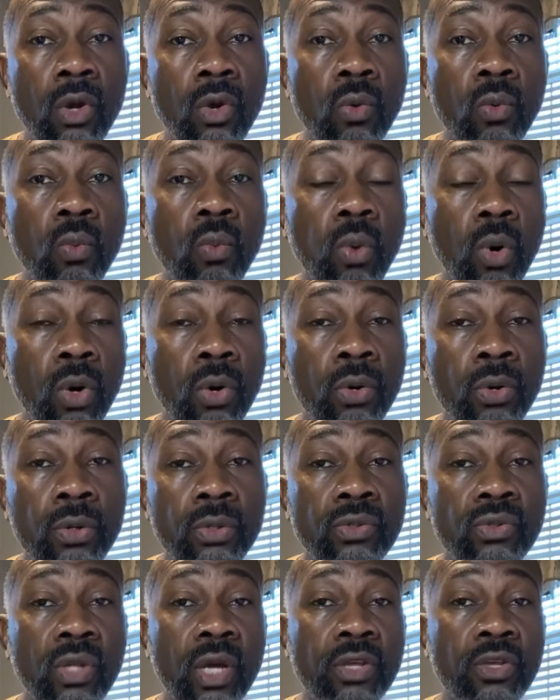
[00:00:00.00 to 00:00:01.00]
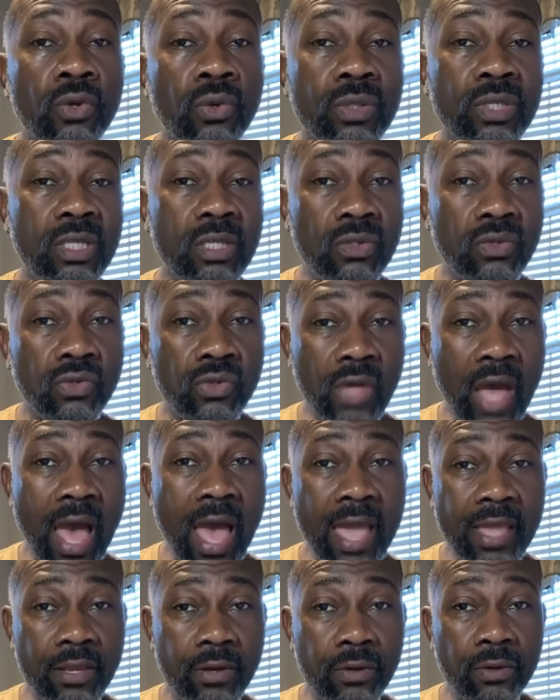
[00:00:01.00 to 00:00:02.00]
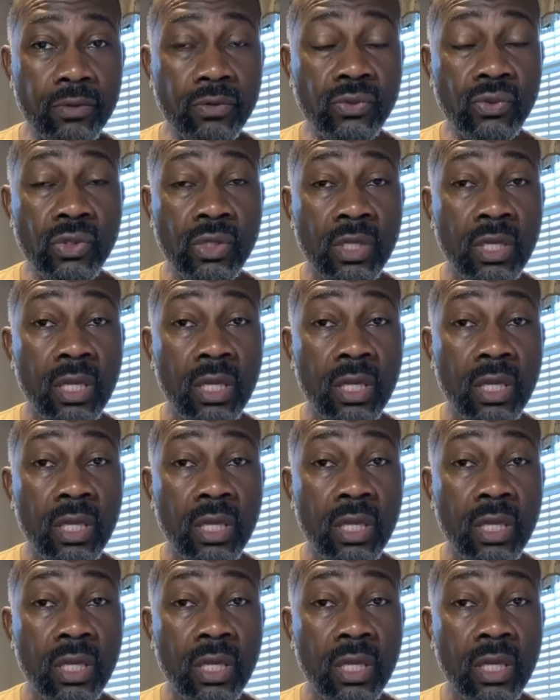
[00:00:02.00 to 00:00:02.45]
Words are your desires